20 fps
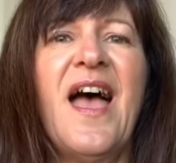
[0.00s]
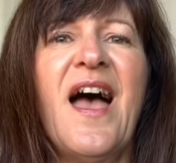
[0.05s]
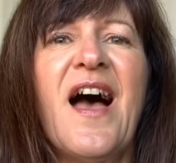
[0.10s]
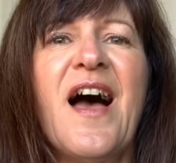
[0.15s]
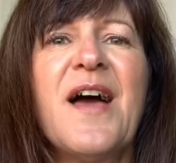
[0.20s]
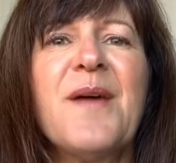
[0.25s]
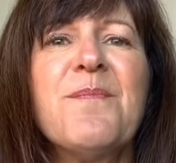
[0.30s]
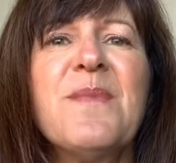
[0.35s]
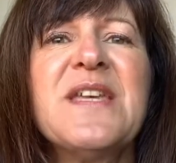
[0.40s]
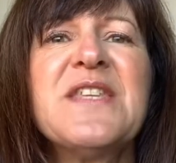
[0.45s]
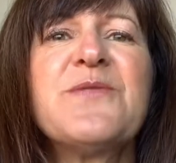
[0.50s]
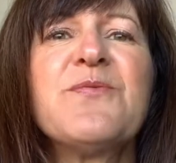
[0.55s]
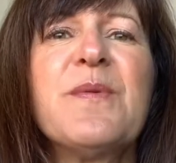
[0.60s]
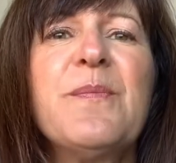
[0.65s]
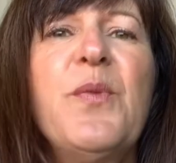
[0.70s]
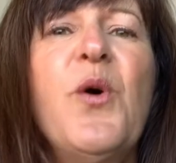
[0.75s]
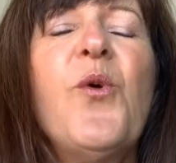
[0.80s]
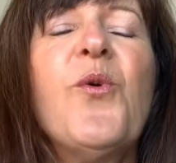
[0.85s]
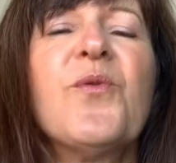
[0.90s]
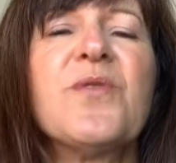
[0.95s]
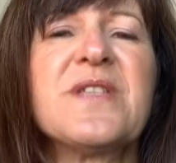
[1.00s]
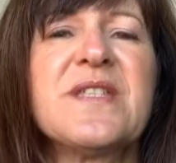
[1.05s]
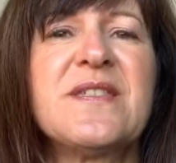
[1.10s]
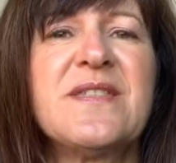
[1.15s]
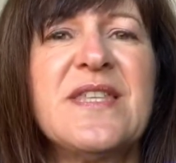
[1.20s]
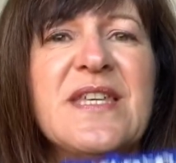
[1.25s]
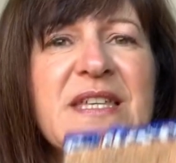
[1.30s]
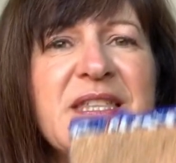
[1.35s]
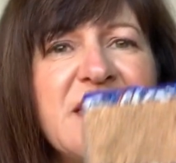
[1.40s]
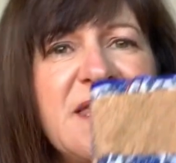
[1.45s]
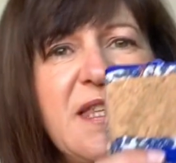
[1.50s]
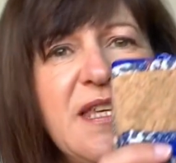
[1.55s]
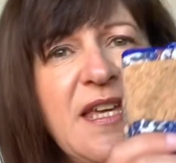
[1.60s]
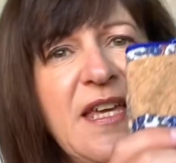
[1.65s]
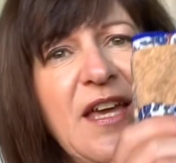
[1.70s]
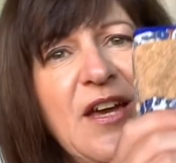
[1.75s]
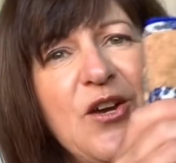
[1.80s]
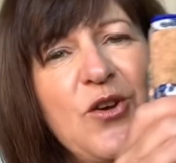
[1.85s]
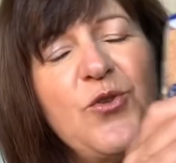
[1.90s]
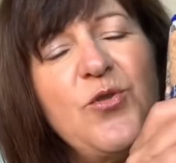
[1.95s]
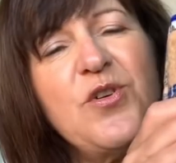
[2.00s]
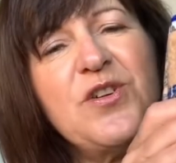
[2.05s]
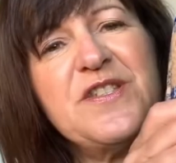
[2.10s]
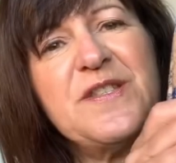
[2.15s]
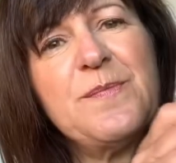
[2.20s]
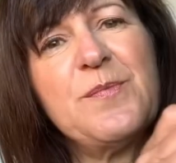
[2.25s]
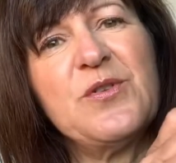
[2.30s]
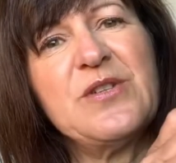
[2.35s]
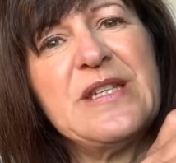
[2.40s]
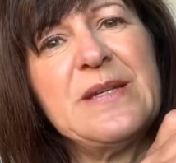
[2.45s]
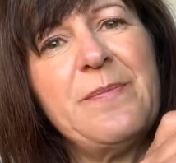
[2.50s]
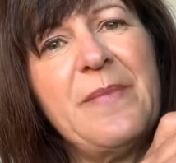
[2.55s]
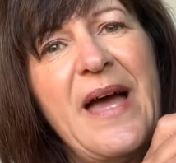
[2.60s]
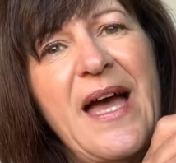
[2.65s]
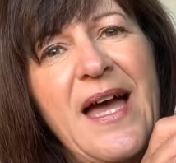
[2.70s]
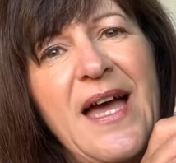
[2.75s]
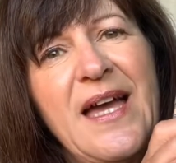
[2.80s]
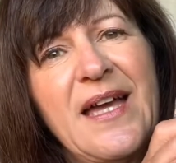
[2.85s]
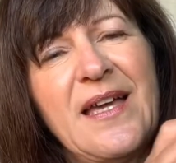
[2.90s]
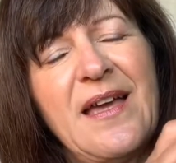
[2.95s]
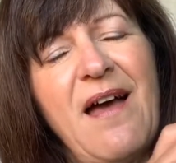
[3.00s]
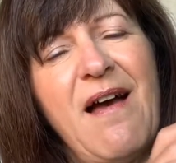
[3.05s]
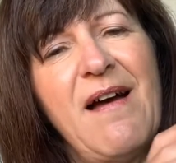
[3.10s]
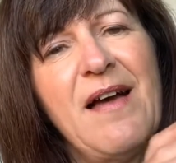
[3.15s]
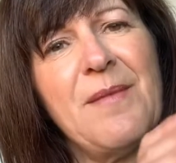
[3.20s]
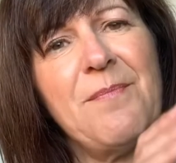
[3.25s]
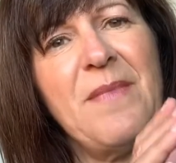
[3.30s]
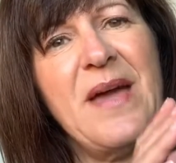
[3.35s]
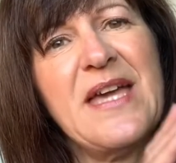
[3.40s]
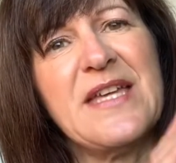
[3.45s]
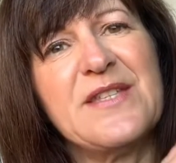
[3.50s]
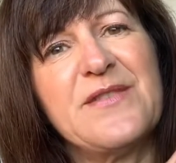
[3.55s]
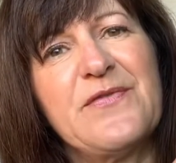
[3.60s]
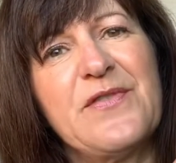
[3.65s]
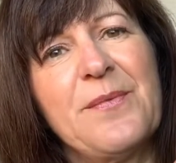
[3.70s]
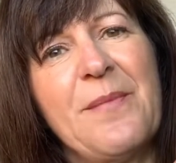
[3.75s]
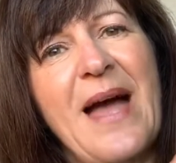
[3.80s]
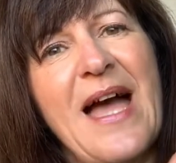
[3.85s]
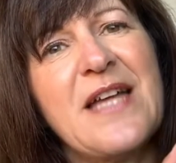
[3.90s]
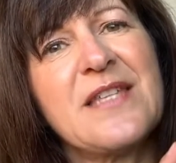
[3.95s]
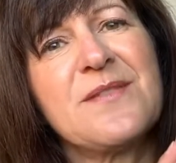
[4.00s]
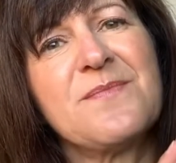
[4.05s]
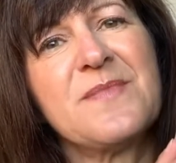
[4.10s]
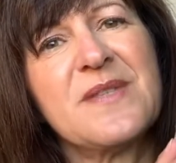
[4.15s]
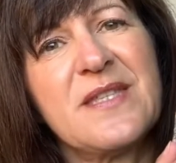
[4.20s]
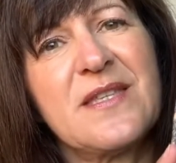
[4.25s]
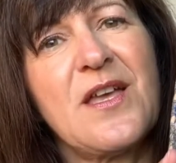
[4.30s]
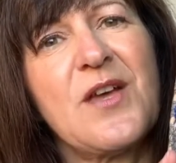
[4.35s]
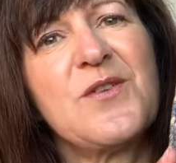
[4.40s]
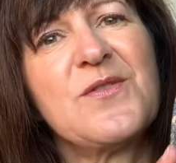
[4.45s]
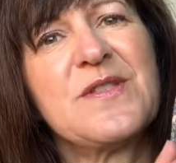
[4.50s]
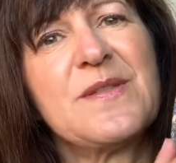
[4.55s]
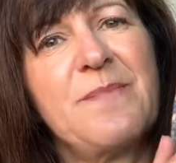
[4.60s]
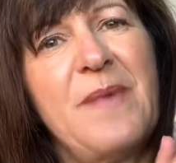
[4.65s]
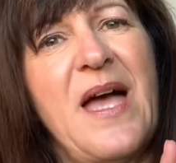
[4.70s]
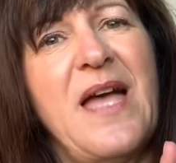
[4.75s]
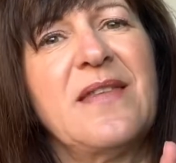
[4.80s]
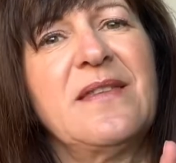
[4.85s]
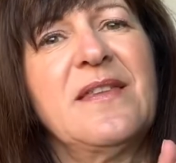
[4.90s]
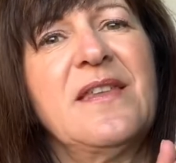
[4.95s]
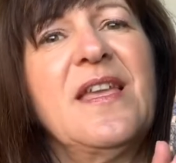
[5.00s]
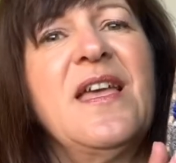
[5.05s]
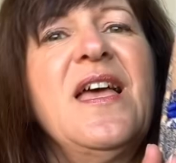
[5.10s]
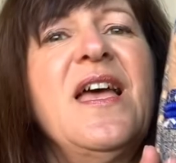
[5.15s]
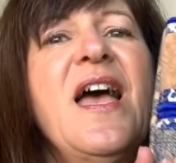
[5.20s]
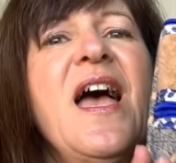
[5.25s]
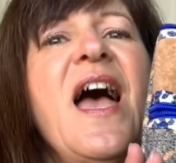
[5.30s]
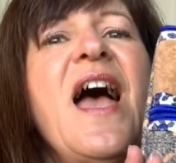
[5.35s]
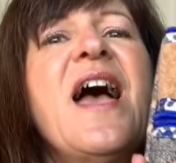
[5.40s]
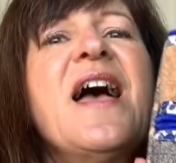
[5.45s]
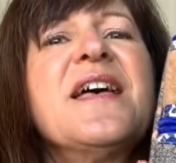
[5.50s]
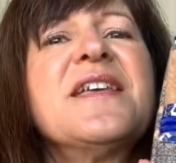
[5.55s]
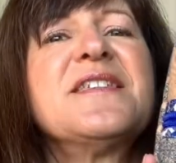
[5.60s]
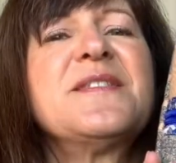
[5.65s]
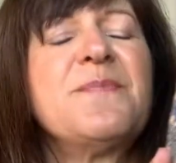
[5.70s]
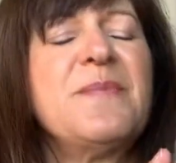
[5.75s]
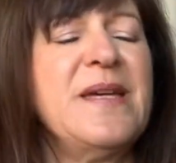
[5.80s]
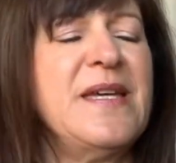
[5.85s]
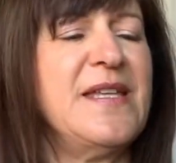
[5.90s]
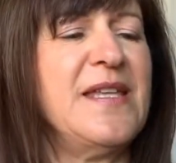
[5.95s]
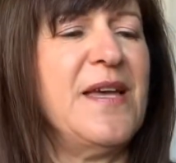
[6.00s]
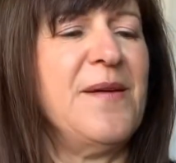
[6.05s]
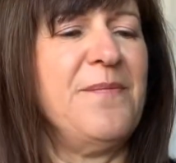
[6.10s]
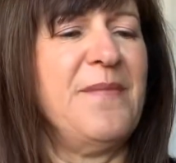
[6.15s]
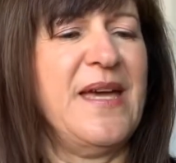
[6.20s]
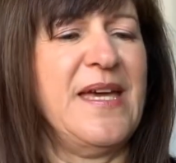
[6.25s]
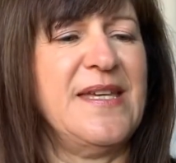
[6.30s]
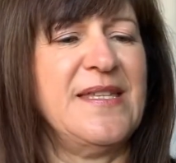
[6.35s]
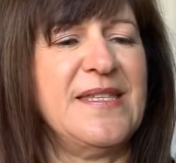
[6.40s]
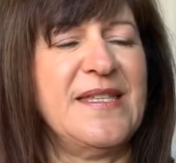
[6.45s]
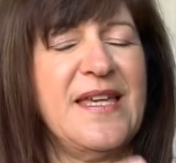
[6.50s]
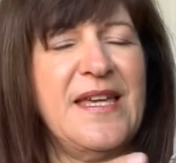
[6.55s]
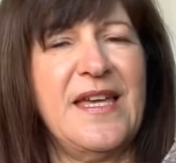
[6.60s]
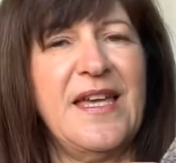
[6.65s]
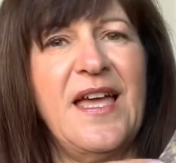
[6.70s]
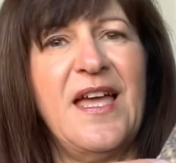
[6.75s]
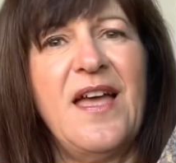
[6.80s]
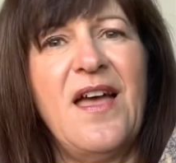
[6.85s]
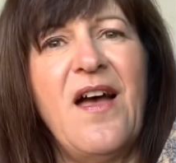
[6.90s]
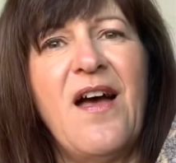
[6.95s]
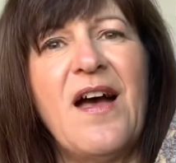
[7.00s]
I must report that the crossbody bag I made from Adam Sews' pattern has been amazing.